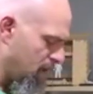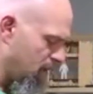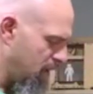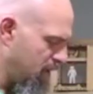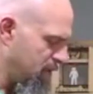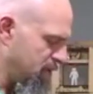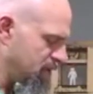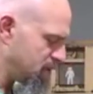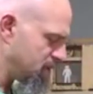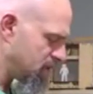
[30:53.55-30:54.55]

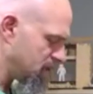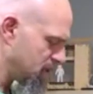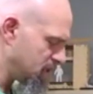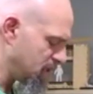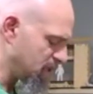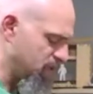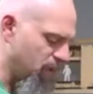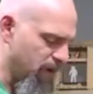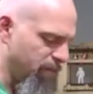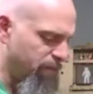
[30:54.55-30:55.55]
is, let's see, this
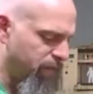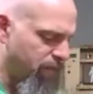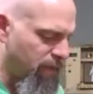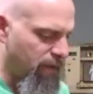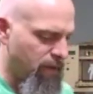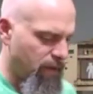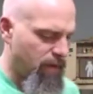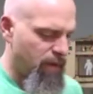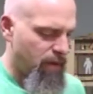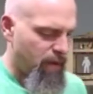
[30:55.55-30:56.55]
one.
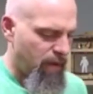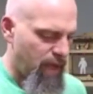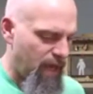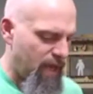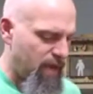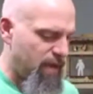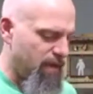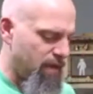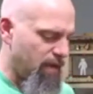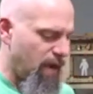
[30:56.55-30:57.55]
And
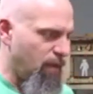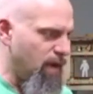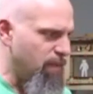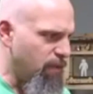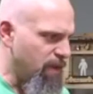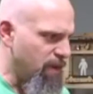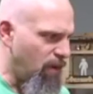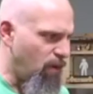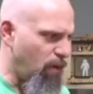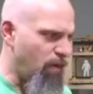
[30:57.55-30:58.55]
I wanted to print the
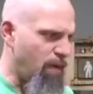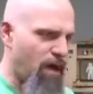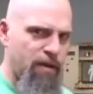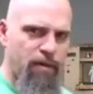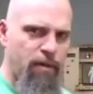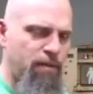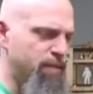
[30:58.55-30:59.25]
whole model